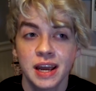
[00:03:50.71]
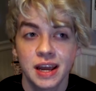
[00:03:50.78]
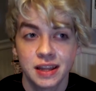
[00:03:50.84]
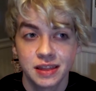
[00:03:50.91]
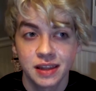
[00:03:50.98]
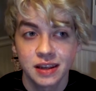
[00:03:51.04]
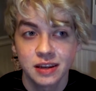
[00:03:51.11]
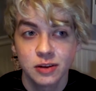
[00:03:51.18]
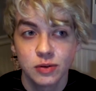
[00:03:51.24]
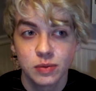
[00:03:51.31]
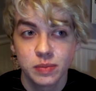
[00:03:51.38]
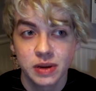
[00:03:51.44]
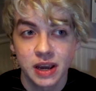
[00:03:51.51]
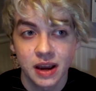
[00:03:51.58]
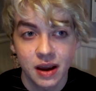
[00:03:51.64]
and then you will
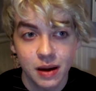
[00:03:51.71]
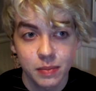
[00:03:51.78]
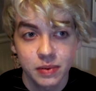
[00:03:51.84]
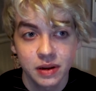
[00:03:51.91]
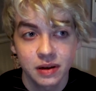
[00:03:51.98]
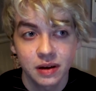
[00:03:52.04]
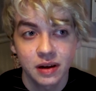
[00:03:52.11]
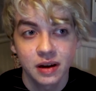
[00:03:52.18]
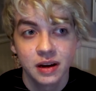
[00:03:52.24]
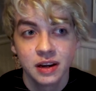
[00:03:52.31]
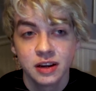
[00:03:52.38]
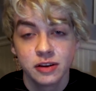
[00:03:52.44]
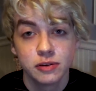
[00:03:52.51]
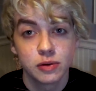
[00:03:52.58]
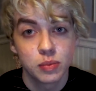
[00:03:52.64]
be happier,
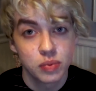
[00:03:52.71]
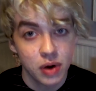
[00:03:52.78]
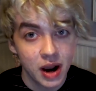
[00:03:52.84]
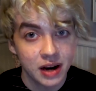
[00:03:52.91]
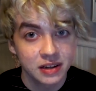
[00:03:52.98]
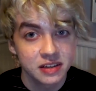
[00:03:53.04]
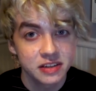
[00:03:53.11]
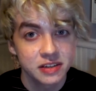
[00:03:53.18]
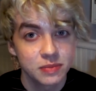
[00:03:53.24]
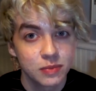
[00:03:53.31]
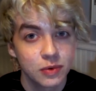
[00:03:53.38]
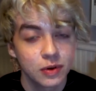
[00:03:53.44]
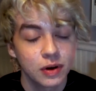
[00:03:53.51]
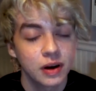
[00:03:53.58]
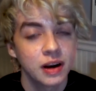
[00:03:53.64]
you will practice
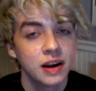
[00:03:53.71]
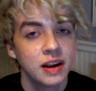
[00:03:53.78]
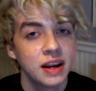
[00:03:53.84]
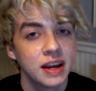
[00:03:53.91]
more,